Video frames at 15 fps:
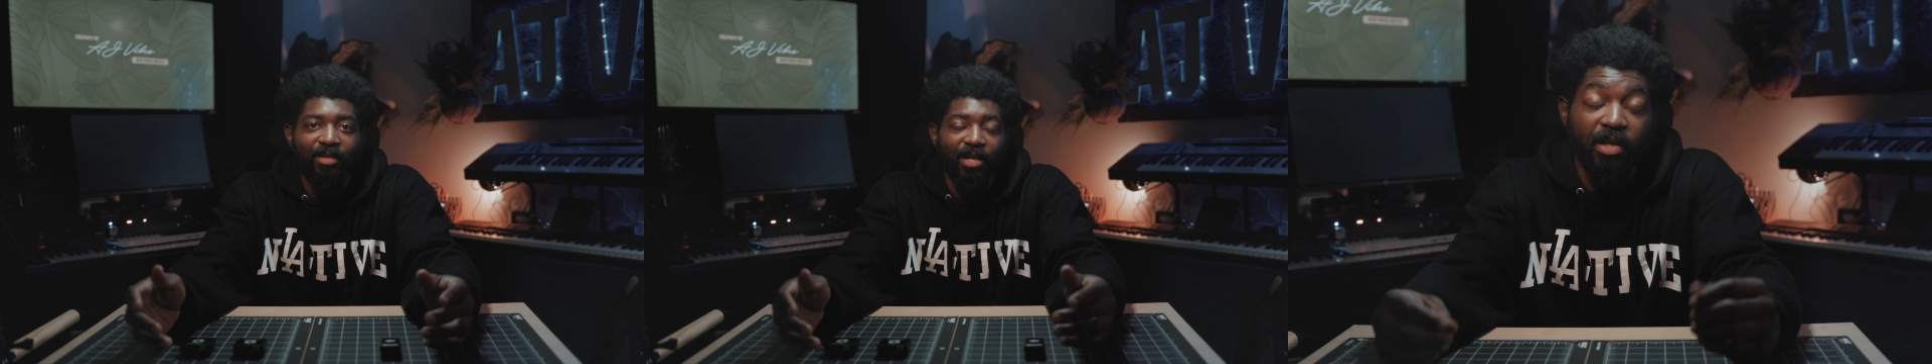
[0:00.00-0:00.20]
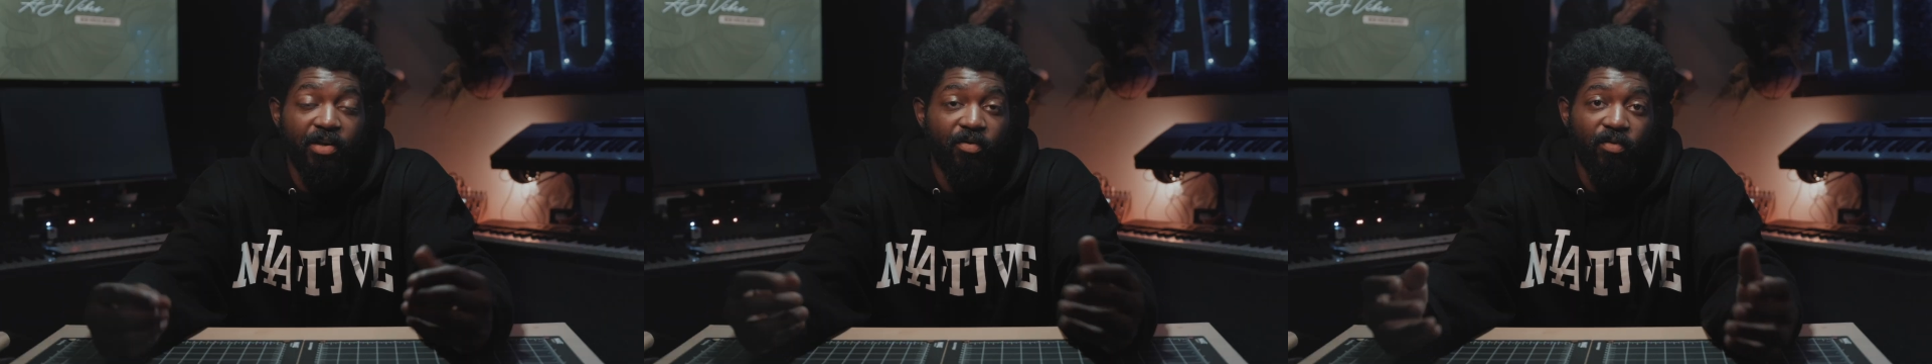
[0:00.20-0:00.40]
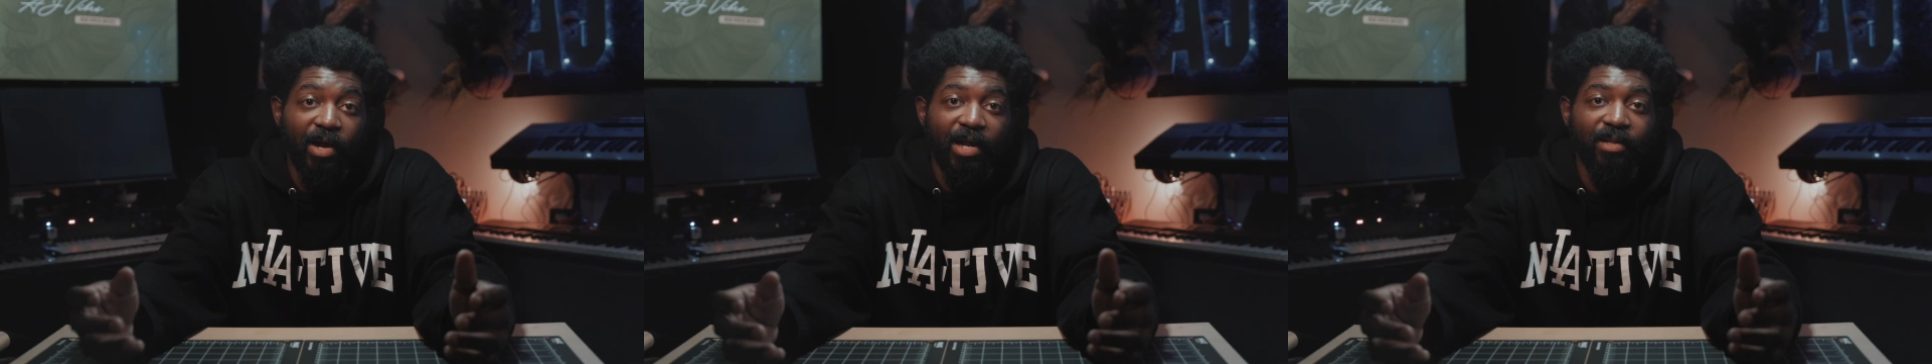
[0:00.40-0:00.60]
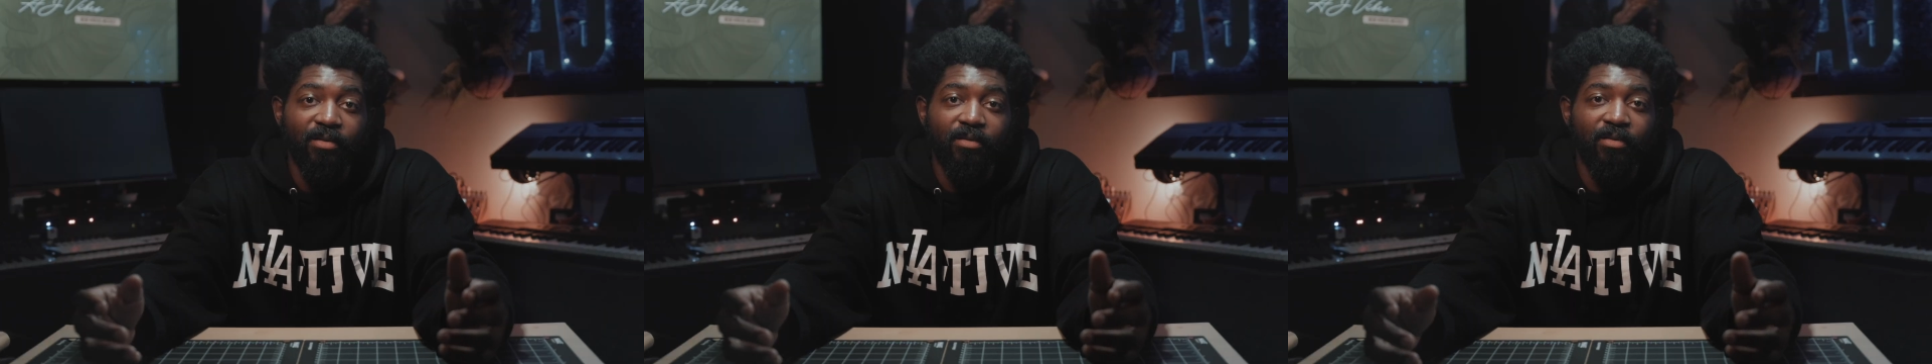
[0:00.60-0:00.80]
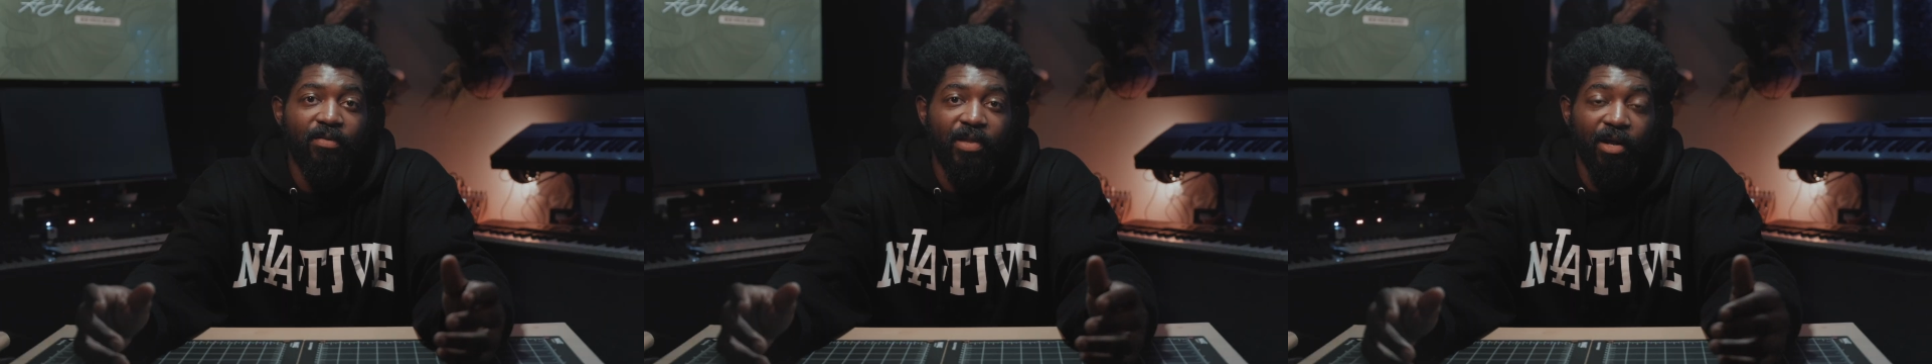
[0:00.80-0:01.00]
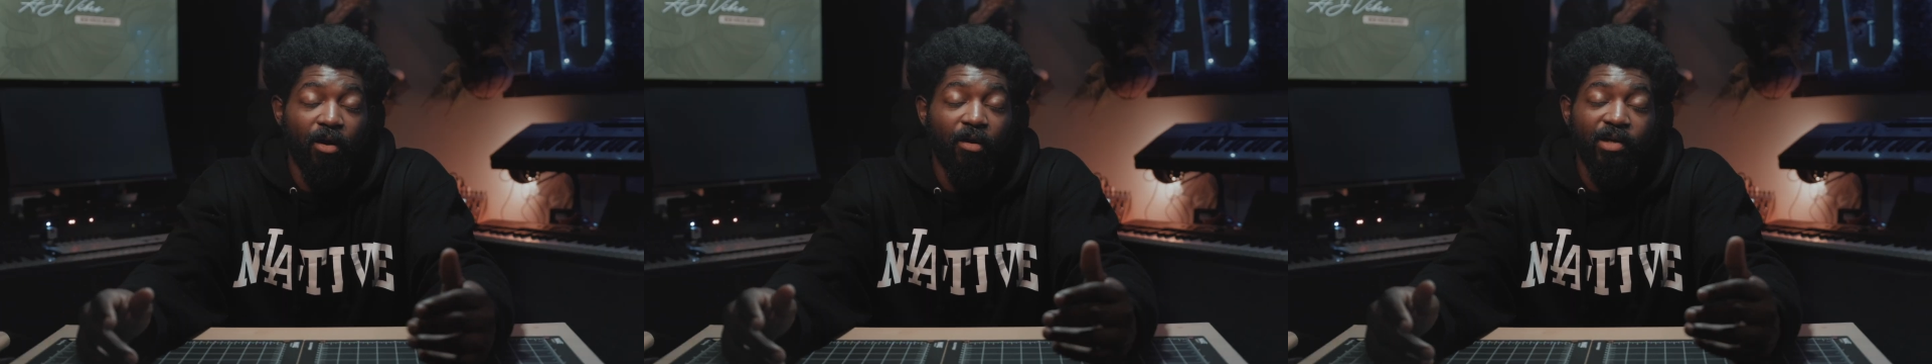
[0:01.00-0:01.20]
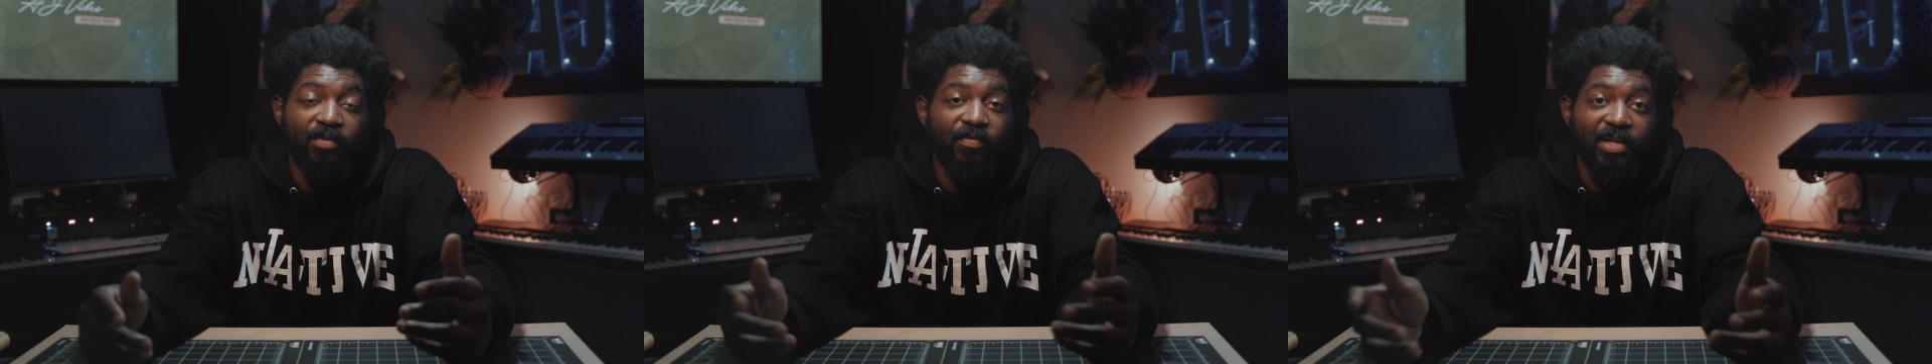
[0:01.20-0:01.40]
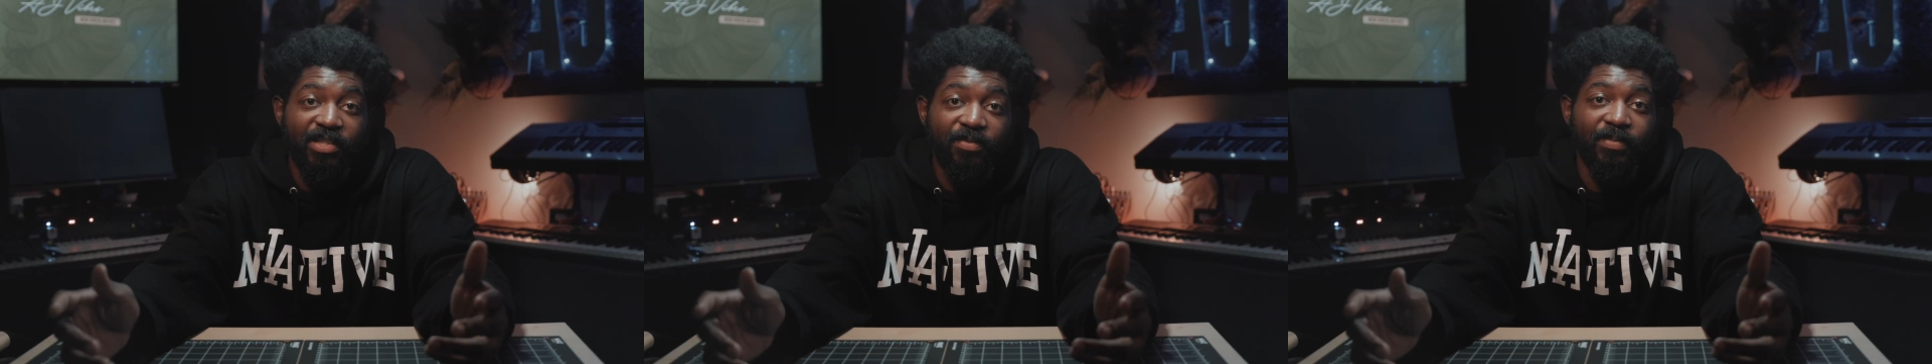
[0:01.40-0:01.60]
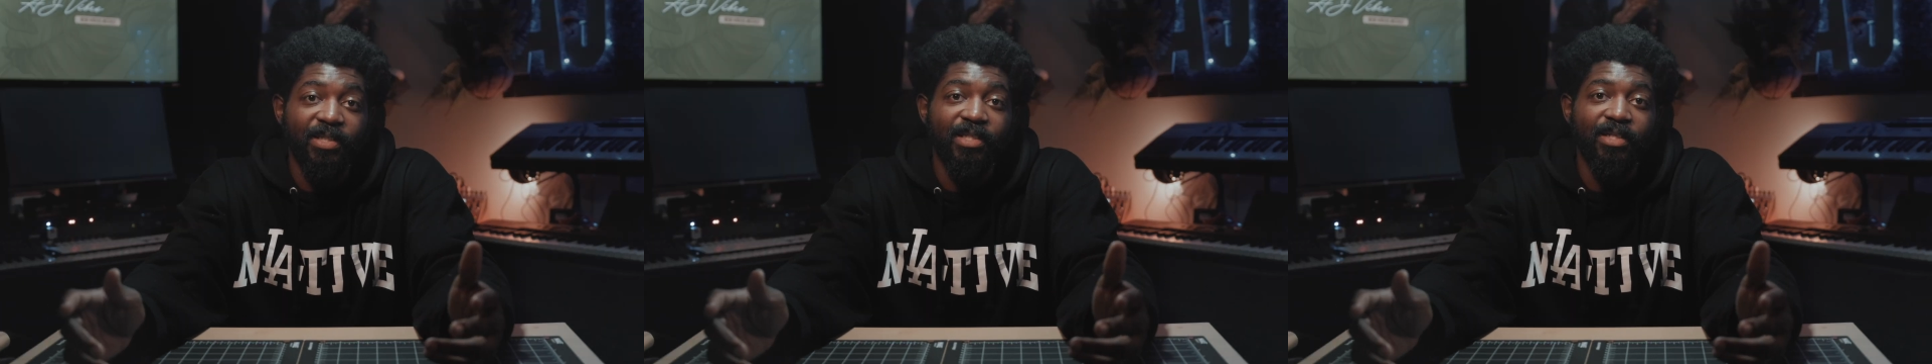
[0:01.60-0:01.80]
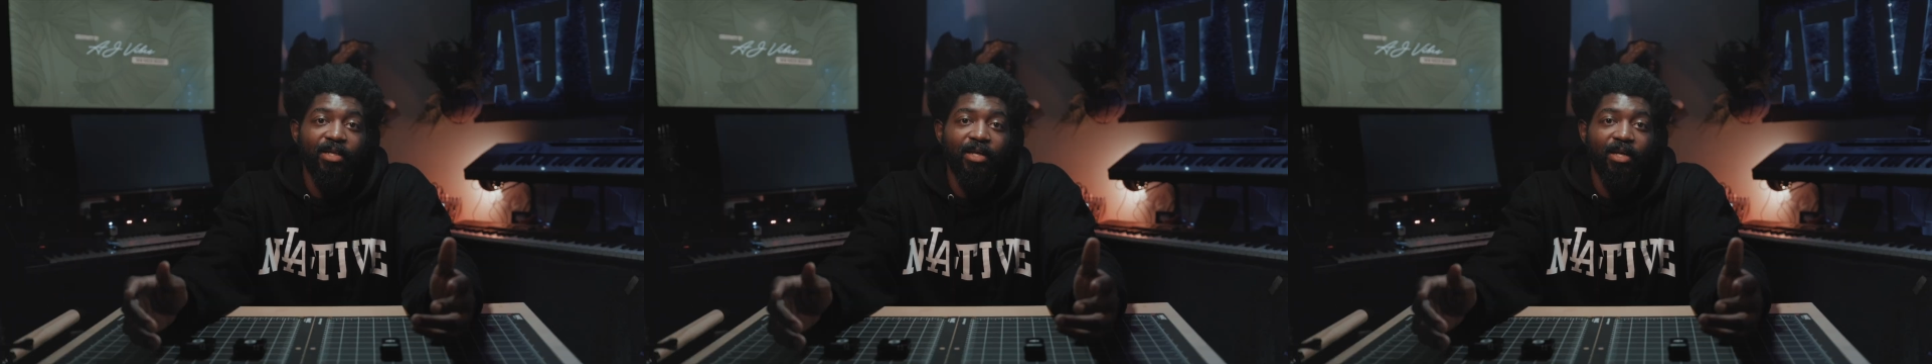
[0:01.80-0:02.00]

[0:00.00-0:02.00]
And you're right, they are an investment.